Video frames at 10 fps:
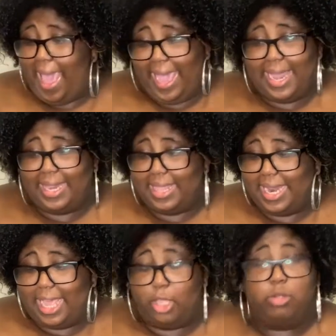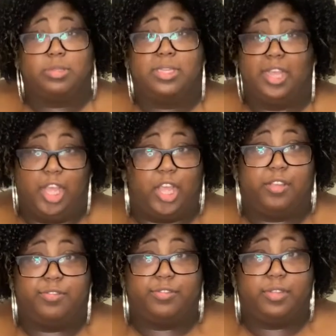And then I use
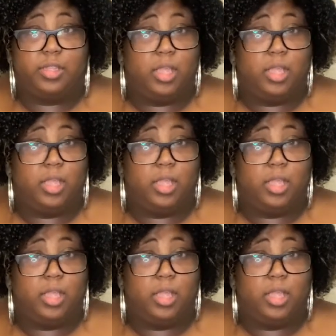Dove.